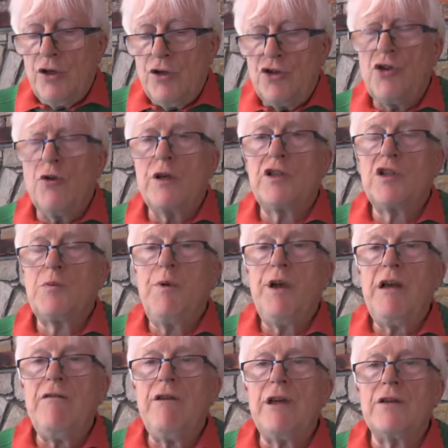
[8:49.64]
So
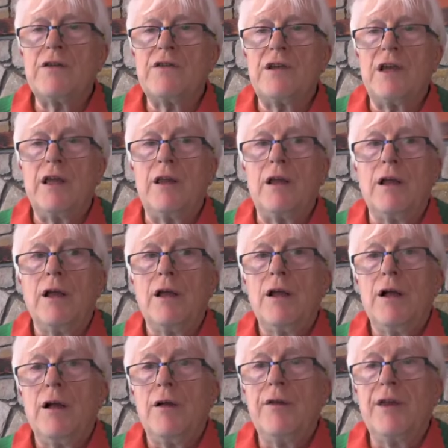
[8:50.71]
experiencing
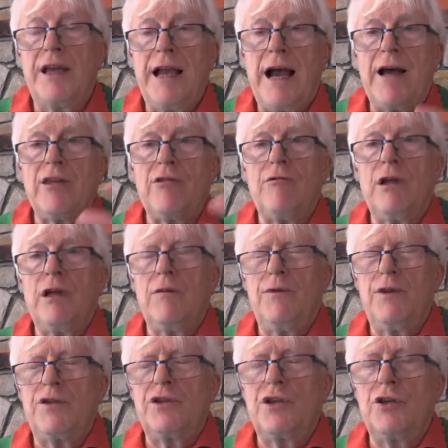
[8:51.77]
the gathering of
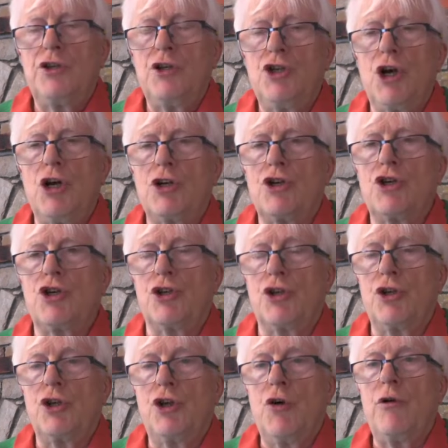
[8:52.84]
this conjunction
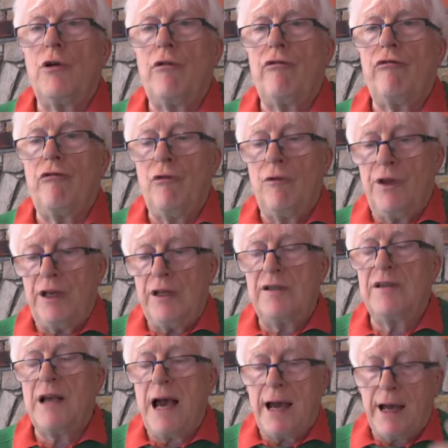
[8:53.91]
and going through the
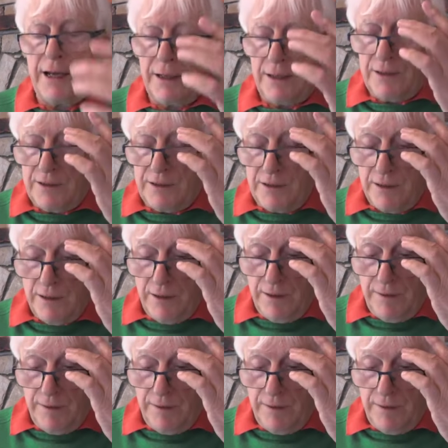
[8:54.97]
exact